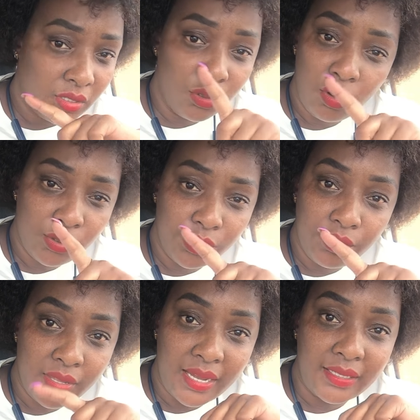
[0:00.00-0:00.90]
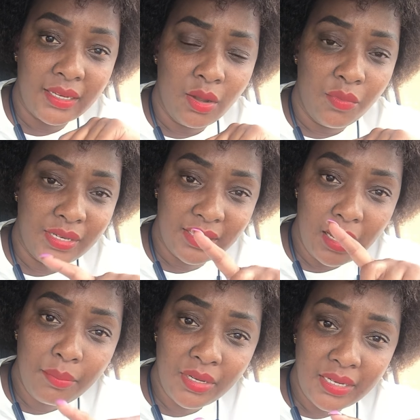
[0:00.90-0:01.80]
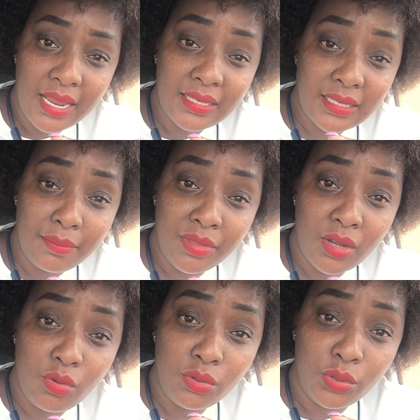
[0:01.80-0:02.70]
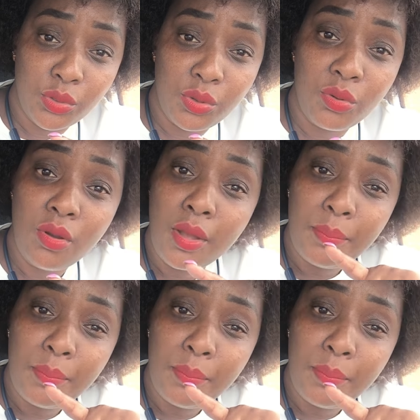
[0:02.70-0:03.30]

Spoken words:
Don't do that. When somebody does something good to you,